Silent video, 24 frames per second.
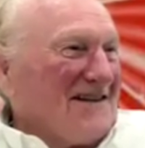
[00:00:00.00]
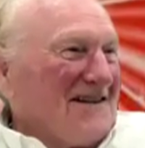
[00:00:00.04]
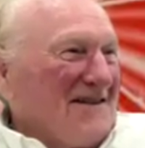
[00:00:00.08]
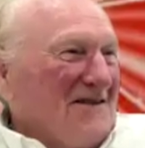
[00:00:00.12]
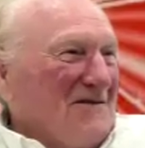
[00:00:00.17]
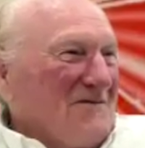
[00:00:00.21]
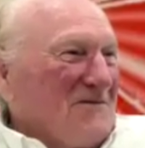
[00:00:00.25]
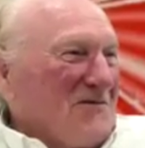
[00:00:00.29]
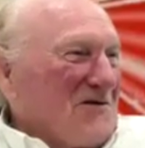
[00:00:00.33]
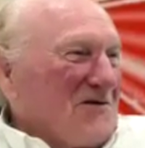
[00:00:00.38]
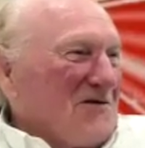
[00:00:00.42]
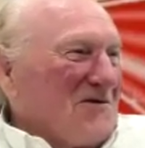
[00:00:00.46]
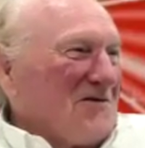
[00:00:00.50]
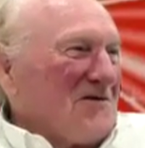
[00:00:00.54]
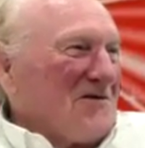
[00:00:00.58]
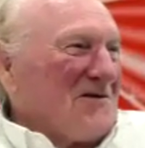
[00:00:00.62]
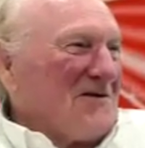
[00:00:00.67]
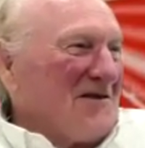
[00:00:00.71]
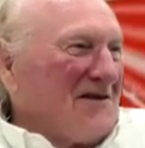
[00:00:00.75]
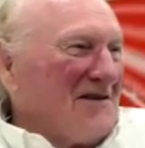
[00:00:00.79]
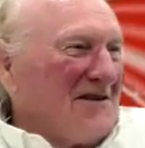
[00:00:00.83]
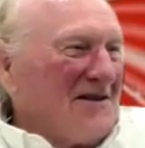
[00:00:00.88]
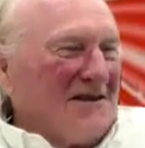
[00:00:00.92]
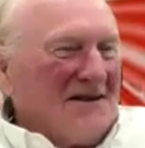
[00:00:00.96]
I'm sure.
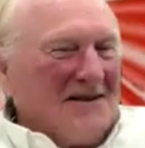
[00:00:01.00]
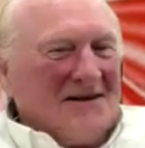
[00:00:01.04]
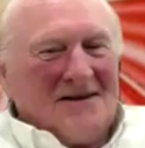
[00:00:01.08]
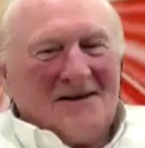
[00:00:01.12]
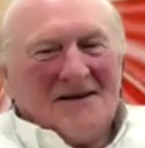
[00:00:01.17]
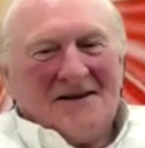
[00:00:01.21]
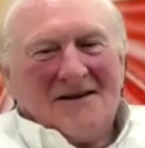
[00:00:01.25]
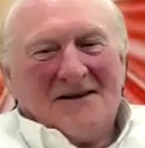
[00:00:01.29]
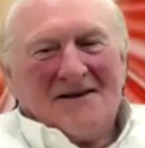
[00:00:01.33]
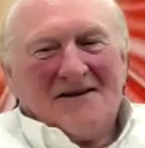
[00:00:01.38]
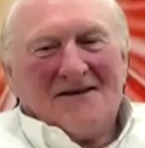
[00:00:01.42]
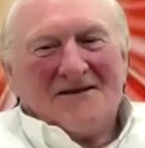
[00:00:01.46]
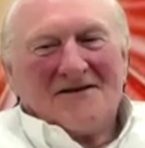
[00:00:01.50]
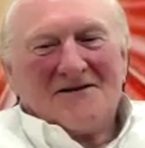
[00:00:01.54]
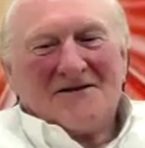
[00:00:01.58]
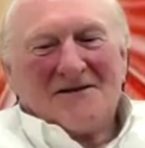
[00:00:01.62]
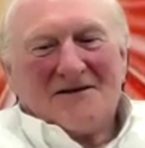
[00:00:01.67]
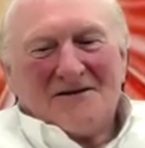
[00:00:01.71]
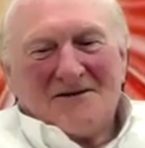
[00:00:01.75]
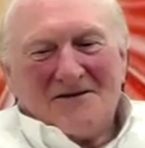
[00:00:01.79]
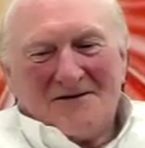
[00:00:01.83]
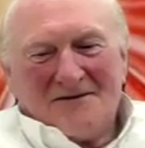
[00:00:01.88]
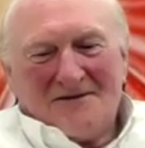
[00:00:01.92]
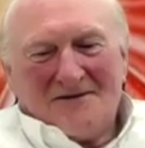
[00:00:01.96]

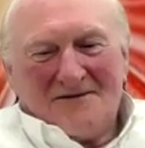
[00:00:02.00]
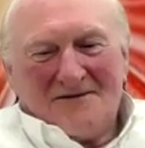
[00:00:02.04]
Uh,